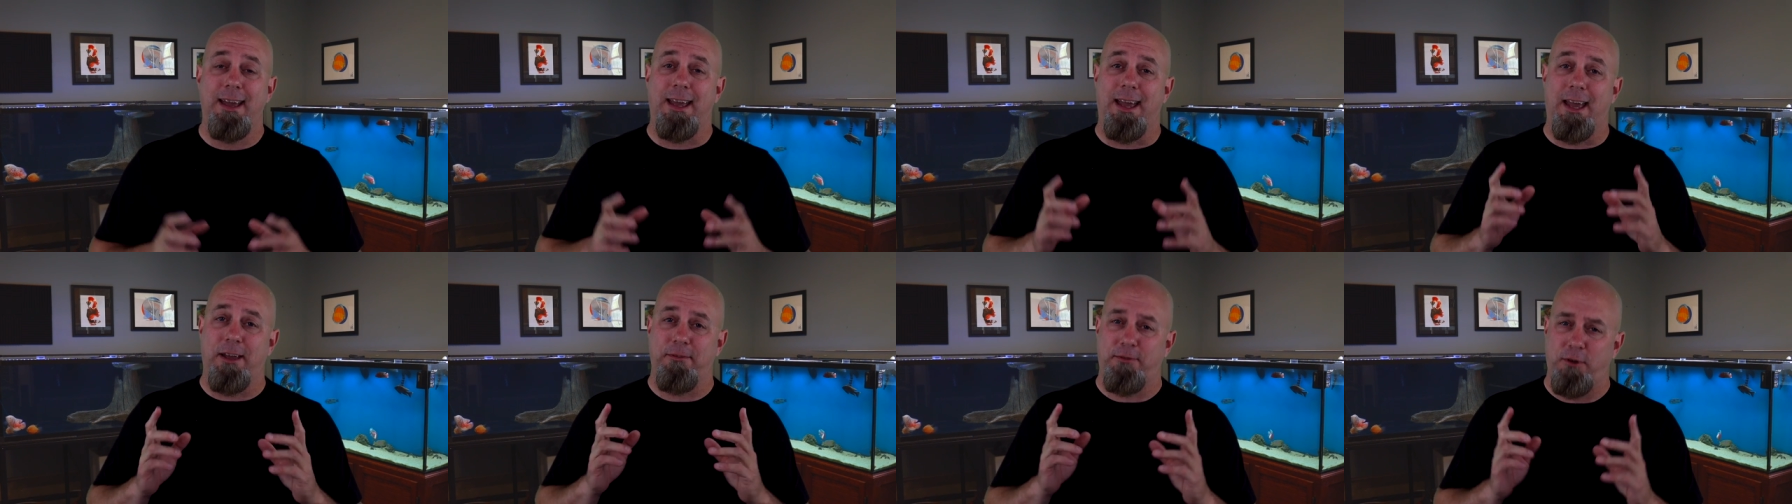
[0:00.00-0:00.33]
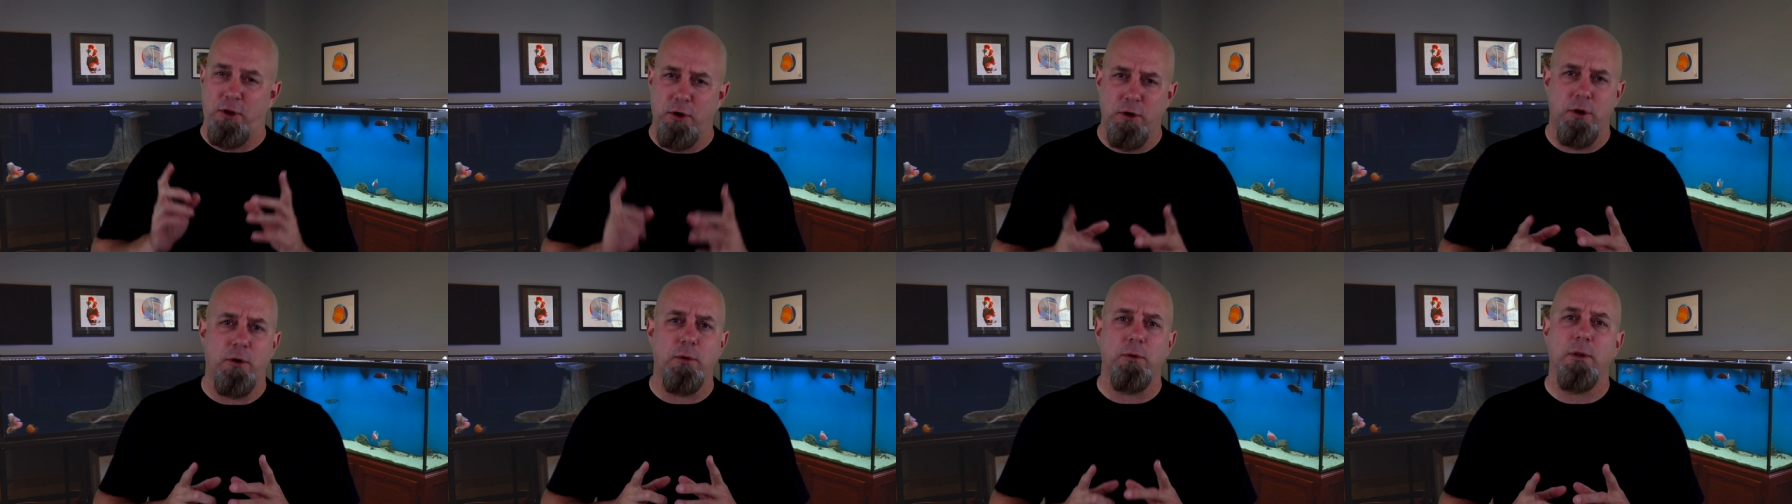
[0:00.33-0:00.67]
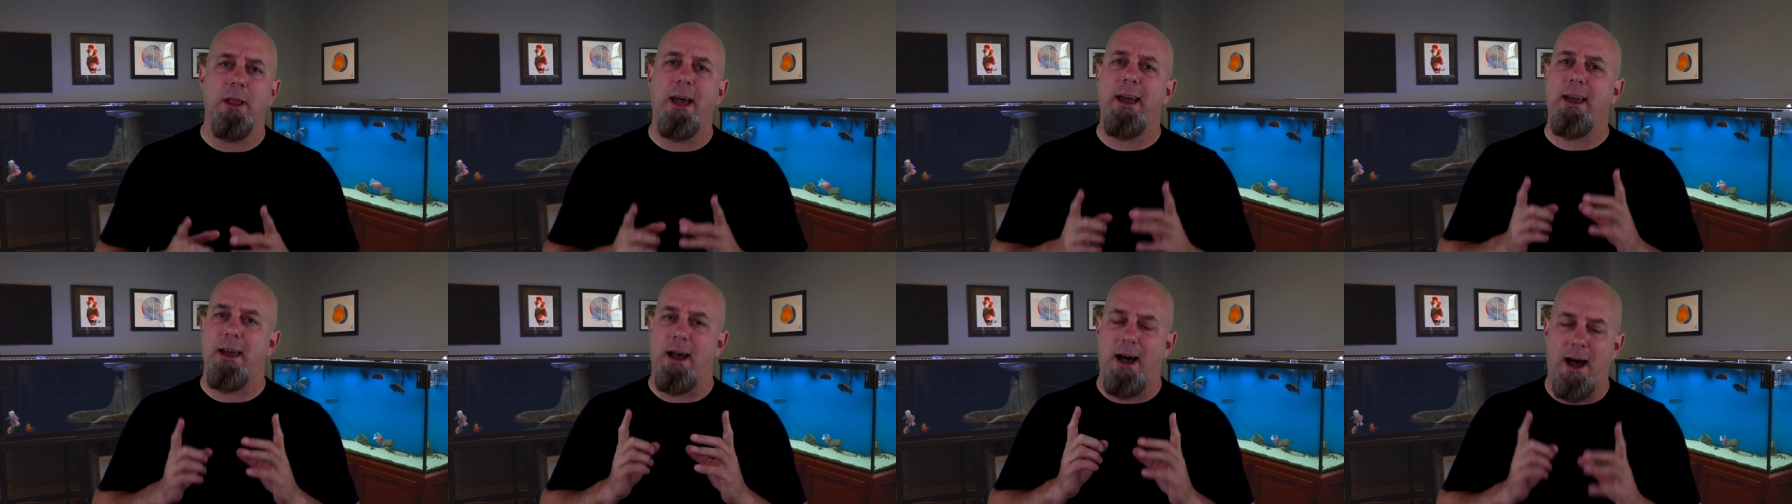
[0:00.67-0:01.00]
if you don't
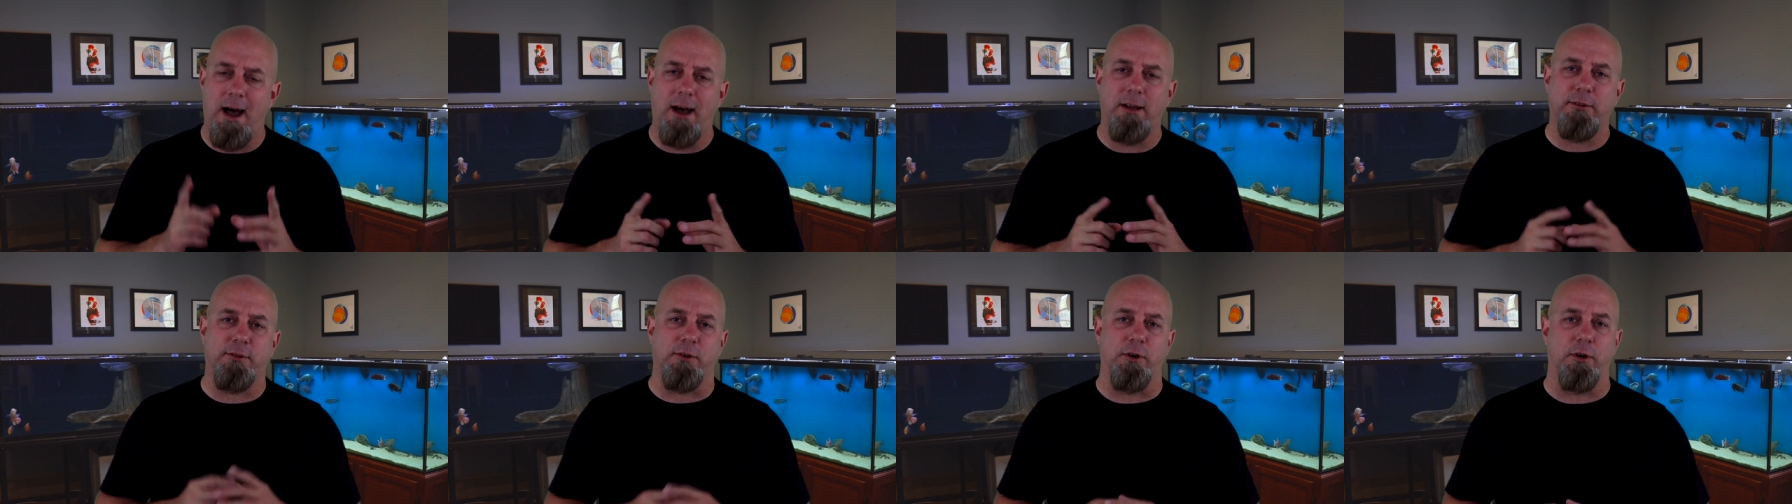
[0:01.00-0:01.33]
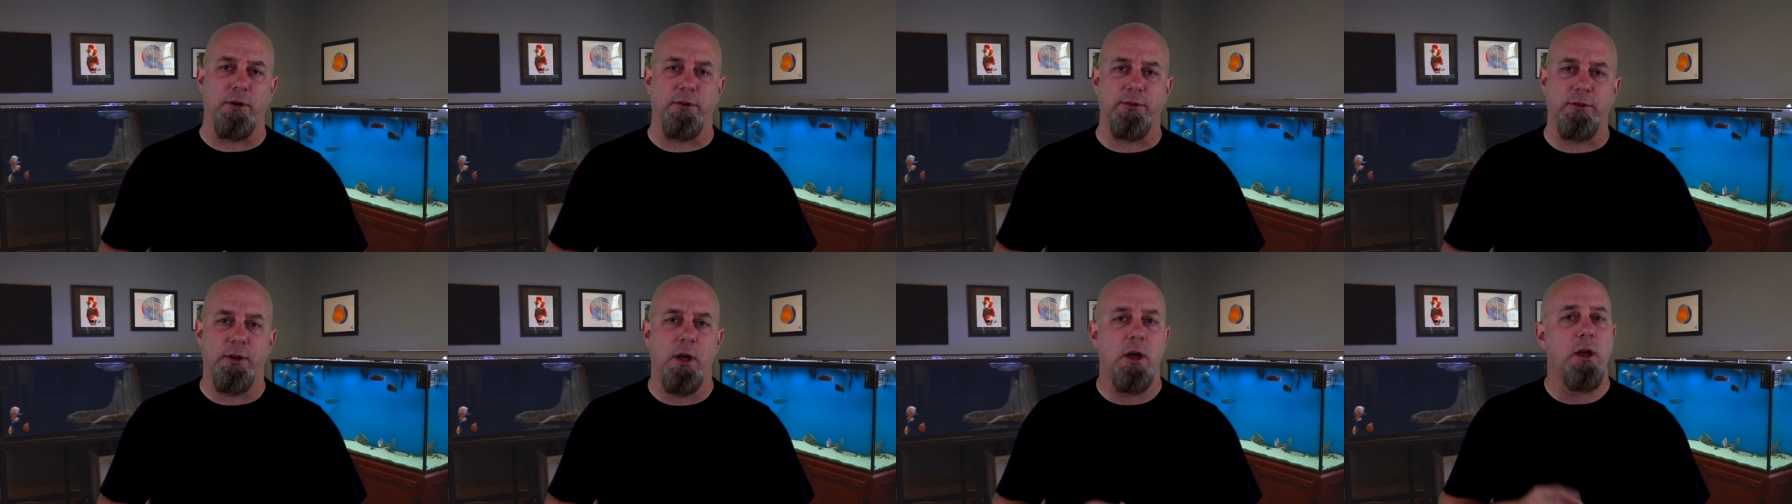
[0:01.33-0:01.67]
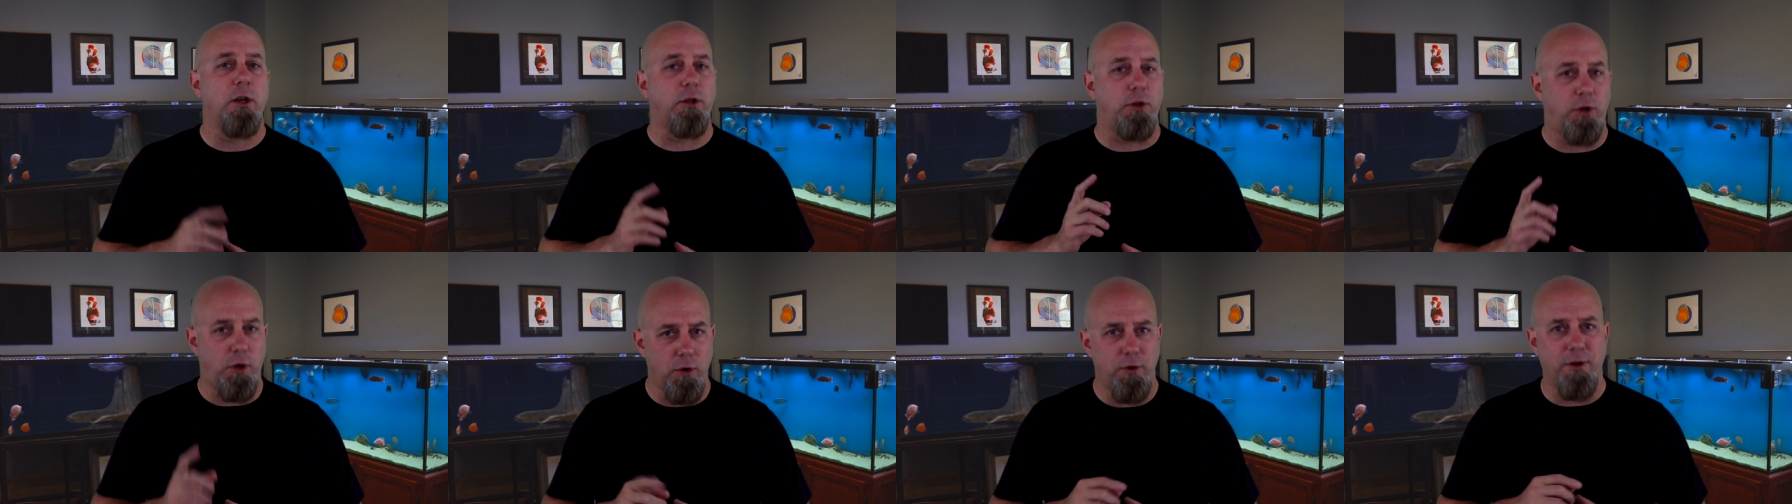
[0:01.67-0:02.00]
like Oscars,
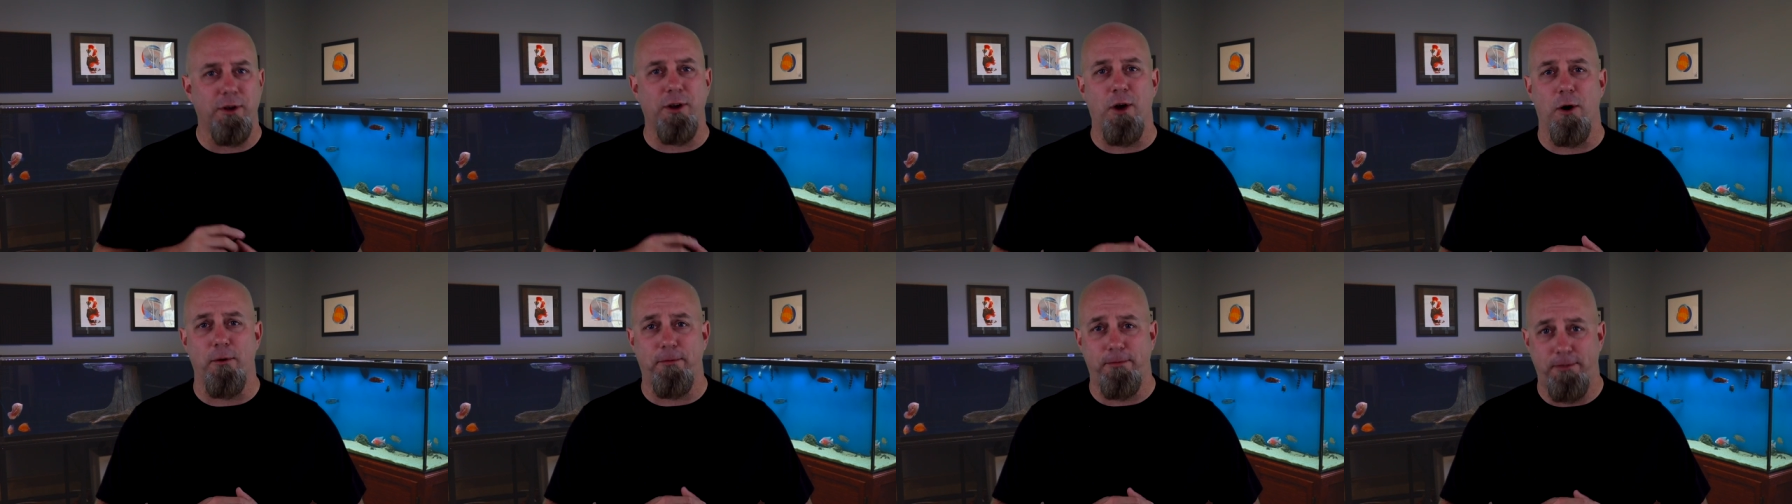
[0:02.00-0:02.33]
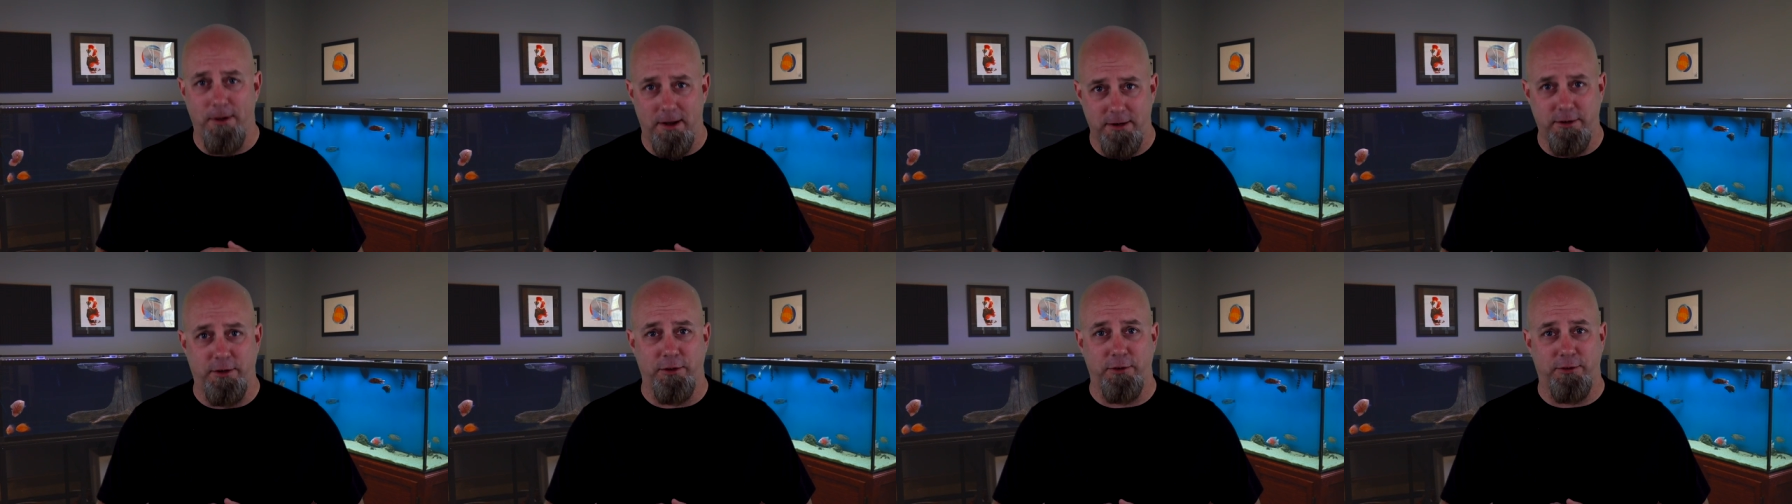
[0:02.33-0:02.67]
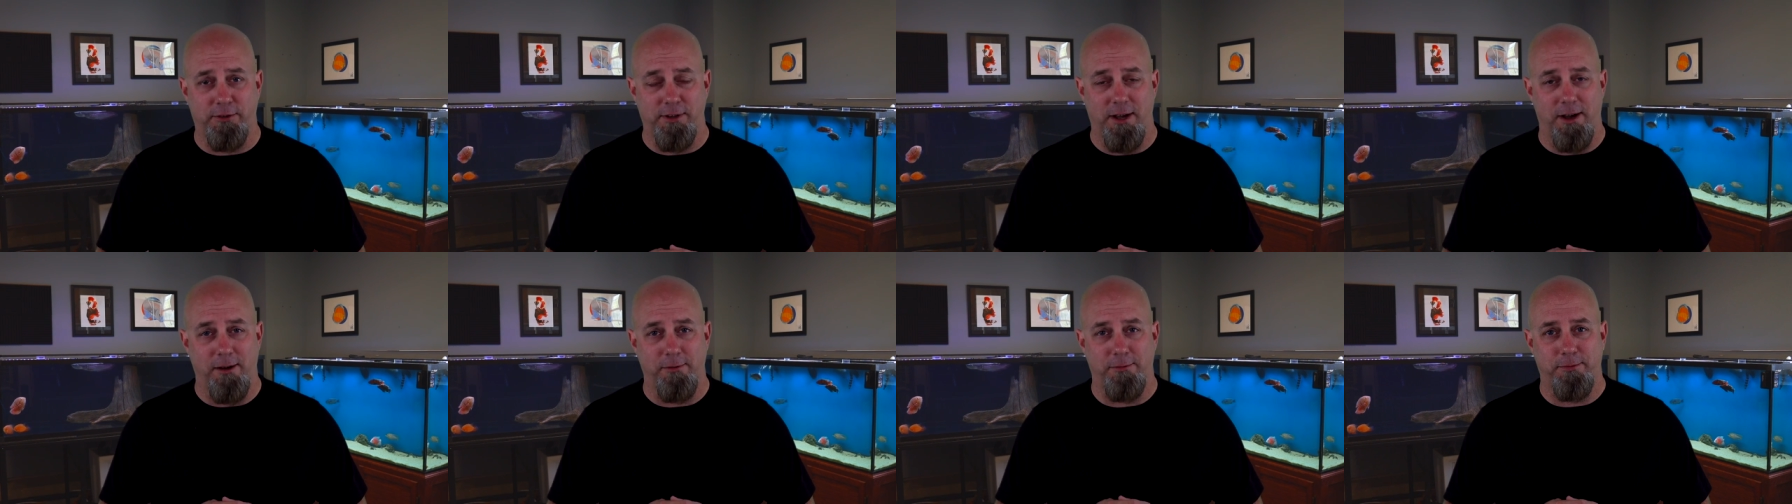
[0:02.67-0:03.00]
you can go f***
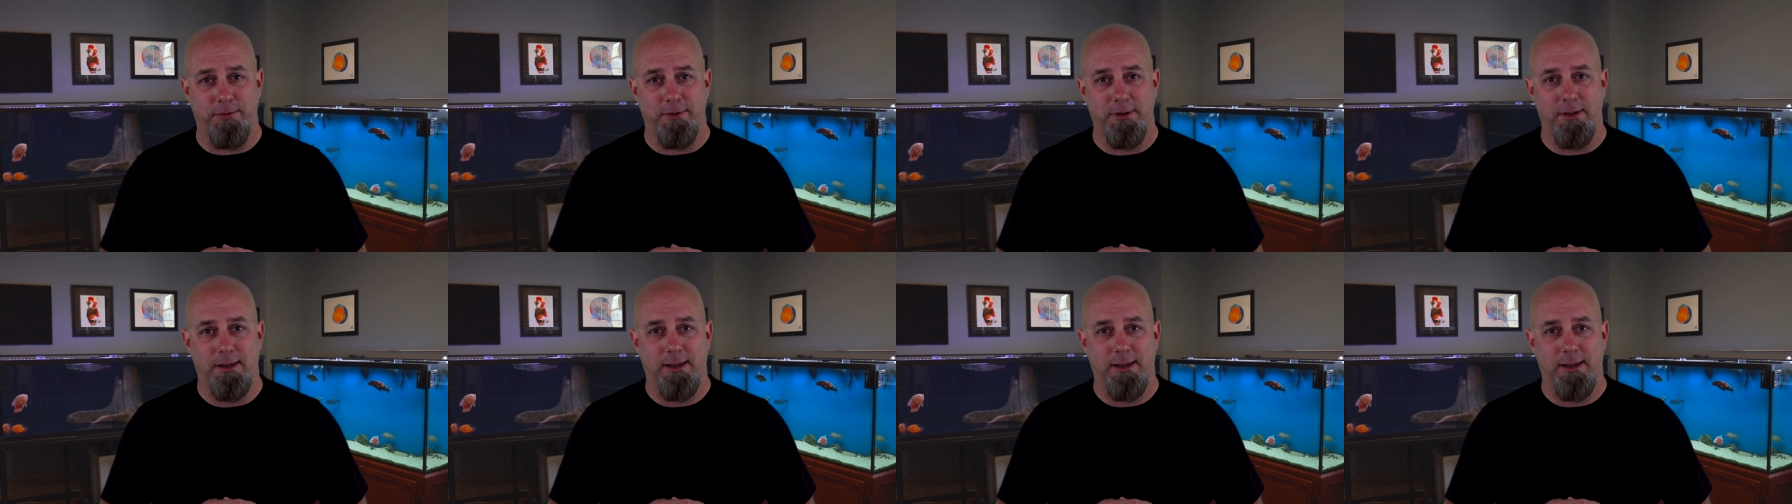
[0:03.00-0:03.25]
yourself.